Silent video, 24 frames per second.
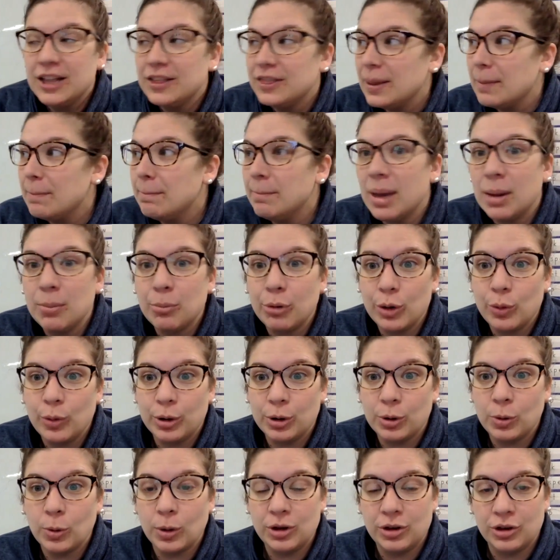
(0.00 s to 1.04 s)
the memory
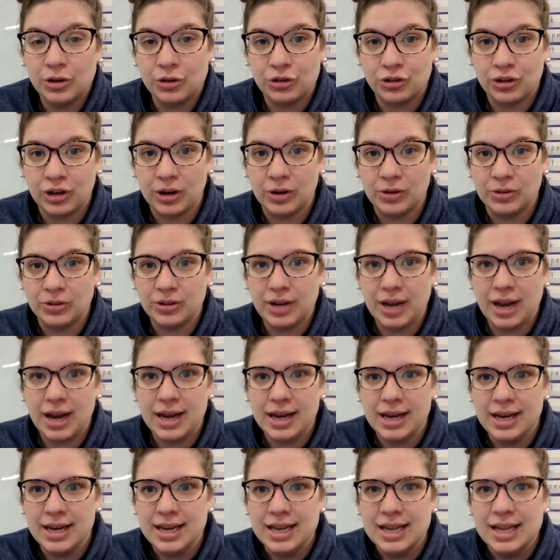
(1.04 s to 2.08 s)
we're going to share
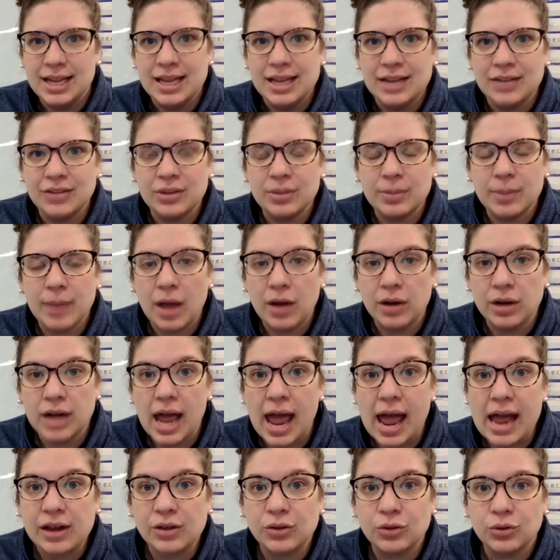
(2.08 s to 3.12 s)
today is about
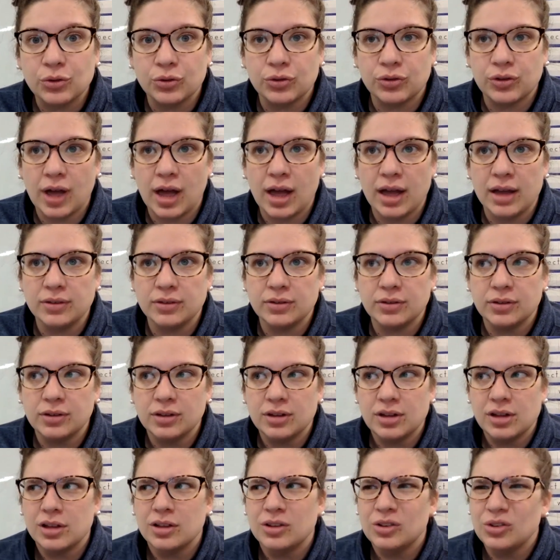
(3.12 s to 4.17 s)
exercise.
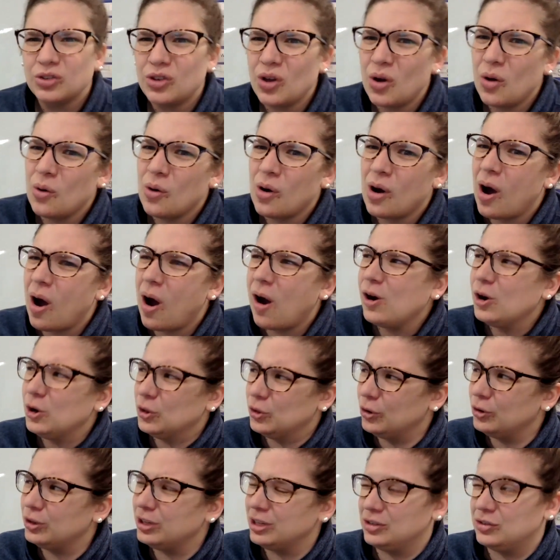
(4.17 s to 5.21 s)
So, our
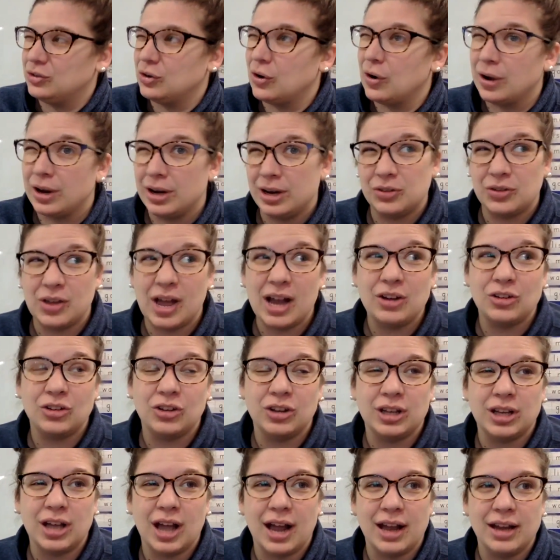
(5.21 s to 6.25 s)
learning target is
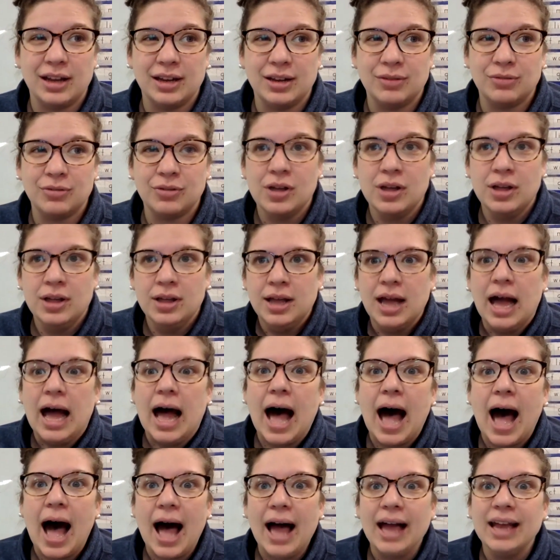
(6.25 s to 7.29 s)
actually kind of
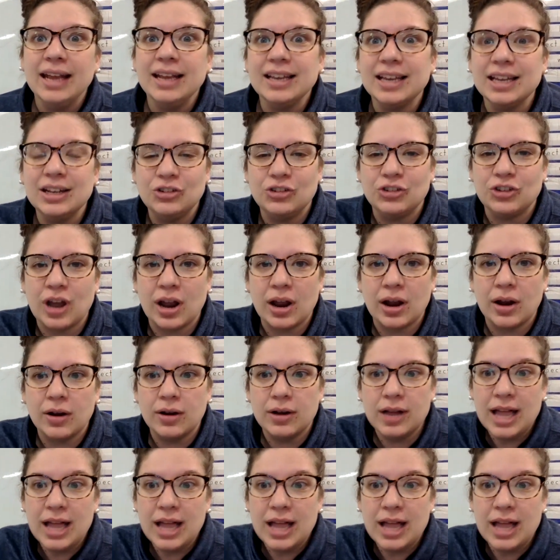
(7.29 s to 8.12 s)
I can share